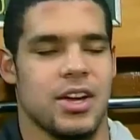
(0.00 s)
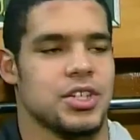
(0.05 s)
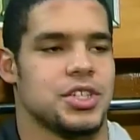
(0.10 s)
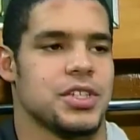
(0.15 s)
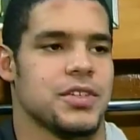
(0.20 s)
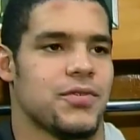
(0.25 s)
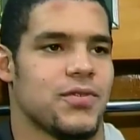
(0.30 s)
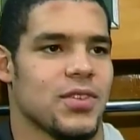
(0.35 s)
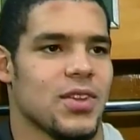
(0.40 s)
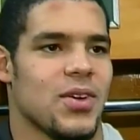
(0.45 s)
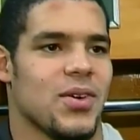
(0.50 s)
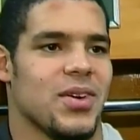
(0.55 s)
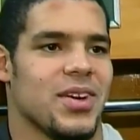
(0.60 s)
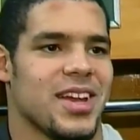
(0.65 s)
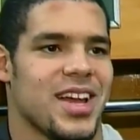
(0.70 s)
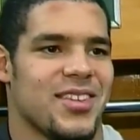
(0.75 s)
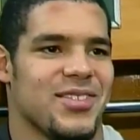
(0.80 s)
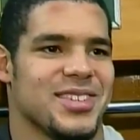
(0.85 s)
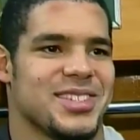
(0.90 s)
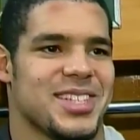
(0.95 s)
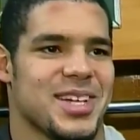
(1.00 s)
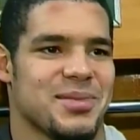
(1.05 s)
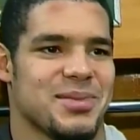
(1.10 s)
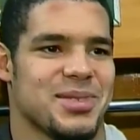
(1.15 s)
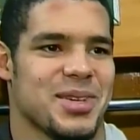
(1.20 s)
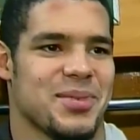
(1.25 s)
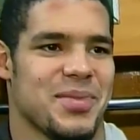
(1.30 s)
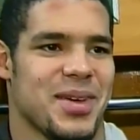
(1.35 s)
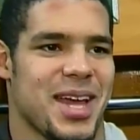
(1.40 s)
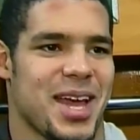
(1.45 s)
energy flowing every
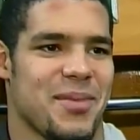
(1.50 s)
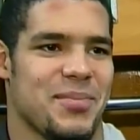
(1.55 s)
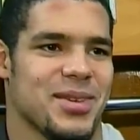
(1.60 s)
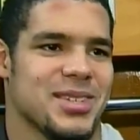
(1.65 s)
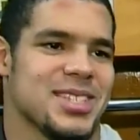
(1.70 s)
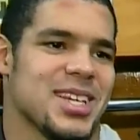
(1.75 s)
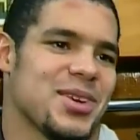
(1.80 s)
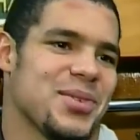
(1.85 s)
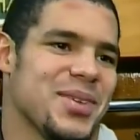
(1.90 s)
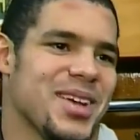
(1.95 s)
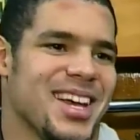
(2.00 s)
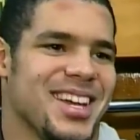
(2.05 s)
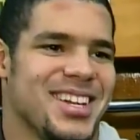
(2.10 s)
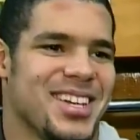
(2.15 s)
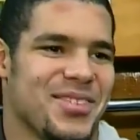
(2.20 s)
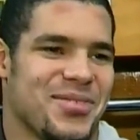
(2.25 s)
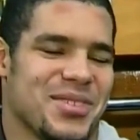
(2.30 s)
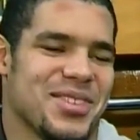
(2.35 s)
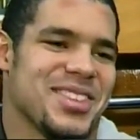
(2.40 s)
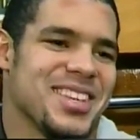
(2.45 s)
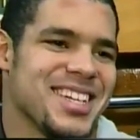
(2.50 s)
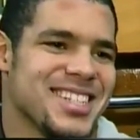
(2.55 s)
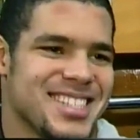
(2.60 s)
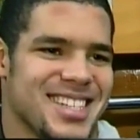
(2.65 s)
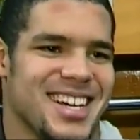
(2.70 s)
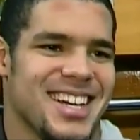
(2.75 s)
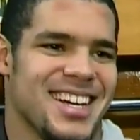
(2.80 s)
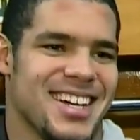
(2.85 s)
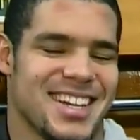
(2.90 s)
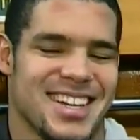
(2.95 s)
time something happens. Like, we had different
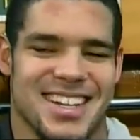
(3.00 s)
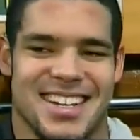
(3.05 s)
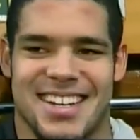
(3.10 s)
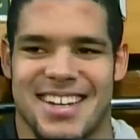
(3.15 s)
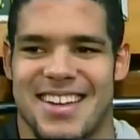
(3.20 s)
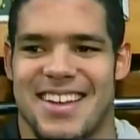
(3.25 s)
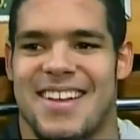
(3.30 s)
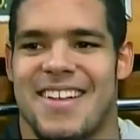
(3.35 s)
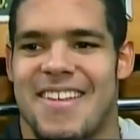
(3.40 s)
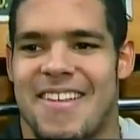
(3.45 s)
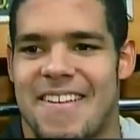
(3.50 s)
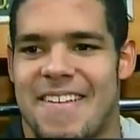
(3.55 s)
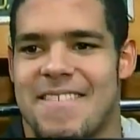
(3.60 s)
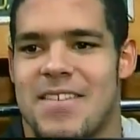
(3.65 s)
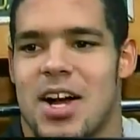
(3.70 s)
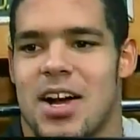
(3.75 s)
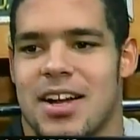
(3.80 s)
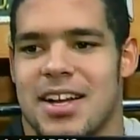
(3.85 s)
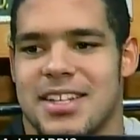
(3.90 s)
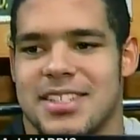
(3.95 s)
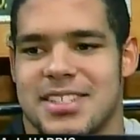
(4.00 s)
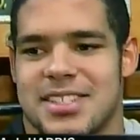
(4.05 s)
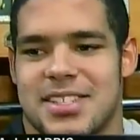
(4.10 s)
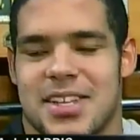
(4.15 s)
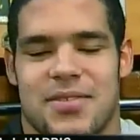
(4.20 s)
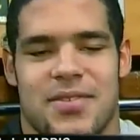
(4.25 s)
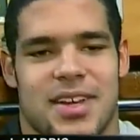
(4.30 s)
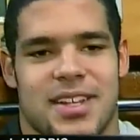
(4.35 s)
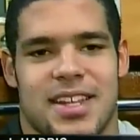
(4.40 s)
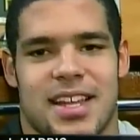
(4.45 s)
things on and all kinds of
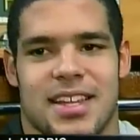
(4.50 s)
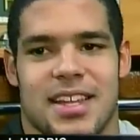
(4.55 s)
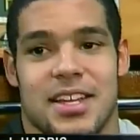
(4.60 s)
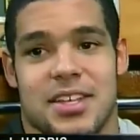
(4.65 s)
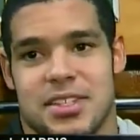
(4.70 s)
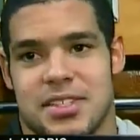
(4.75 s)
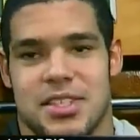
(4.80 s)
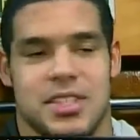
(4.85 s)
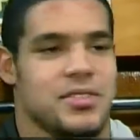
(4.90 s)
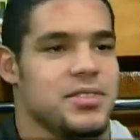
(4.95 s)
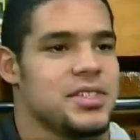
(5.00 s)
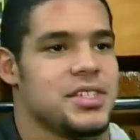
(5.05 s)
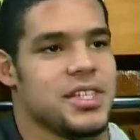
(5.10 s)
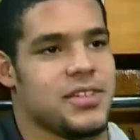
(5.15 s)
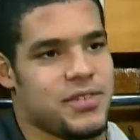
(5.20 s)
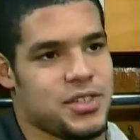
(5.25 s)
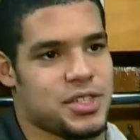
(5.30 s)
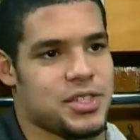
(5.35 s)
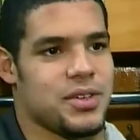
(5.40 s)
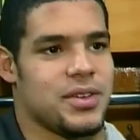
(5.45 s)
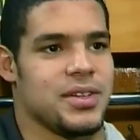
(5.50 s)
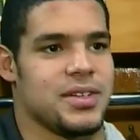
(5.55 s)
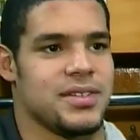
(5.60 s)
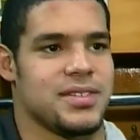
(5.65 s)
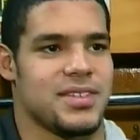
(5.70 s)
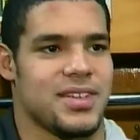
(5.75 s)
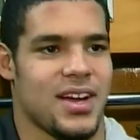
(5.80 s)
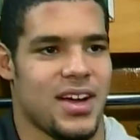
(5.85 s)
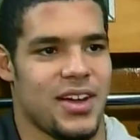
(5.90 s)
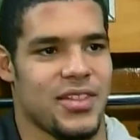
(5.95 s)
stuff like that. Like, you see the receiver
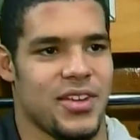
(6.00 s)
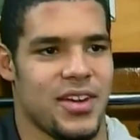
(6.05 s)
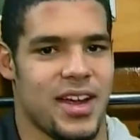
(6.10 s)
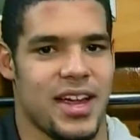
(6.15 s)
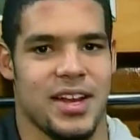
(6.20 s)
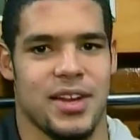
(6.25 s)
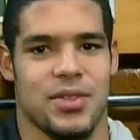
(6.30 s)
showing their